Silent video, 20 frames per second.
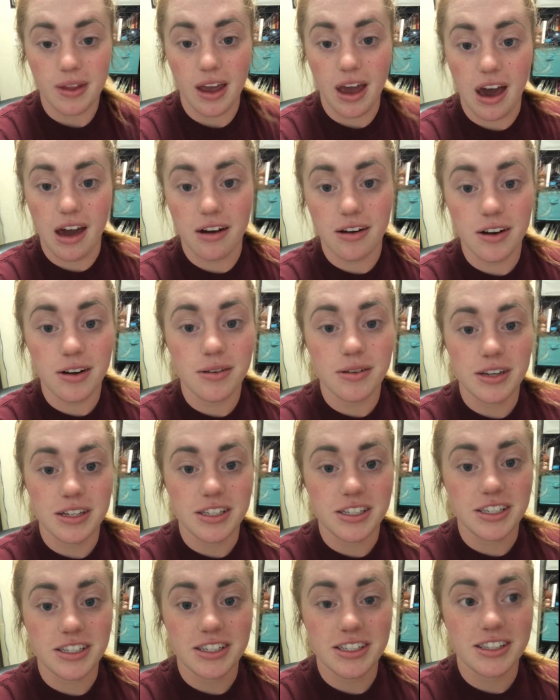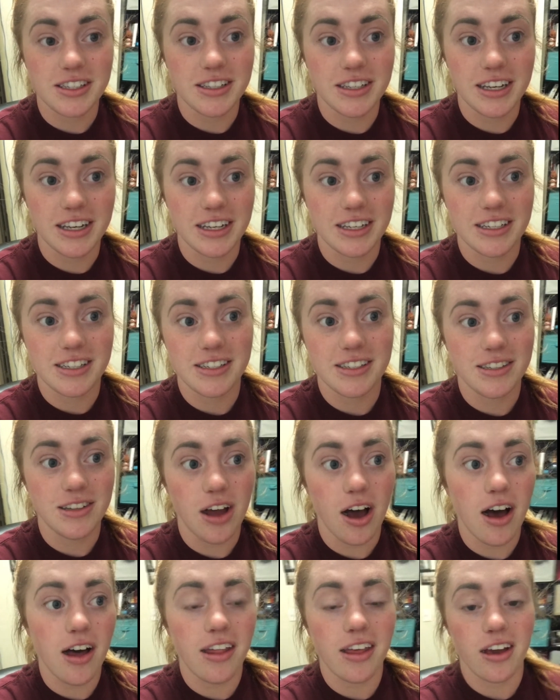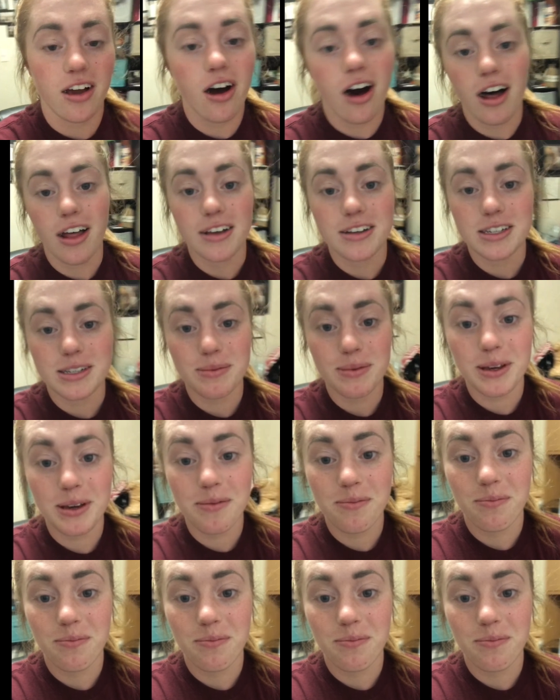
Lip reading: I don't know, it's not like calling to me,